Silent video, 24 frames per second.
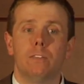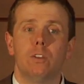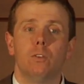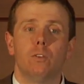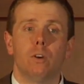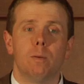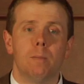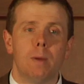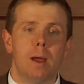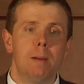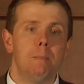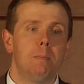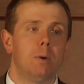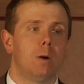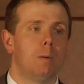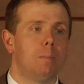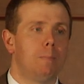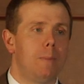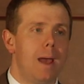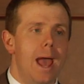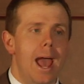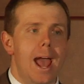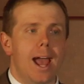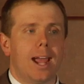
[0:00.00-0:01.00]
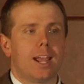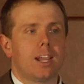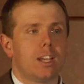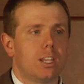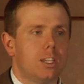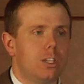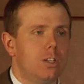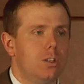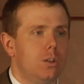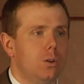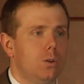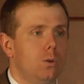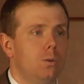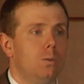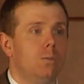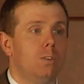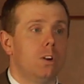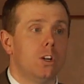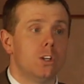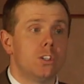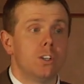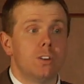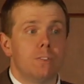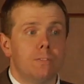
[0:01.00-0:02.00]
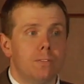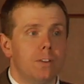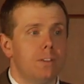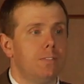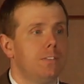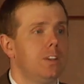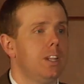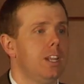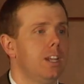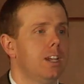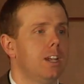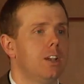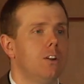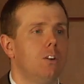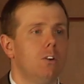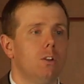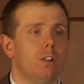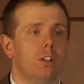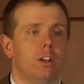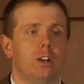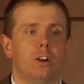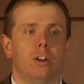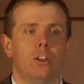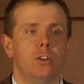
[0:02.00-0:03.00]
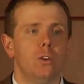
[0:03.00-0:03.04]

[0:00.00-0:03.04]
If you remember back to version 15 and earlier,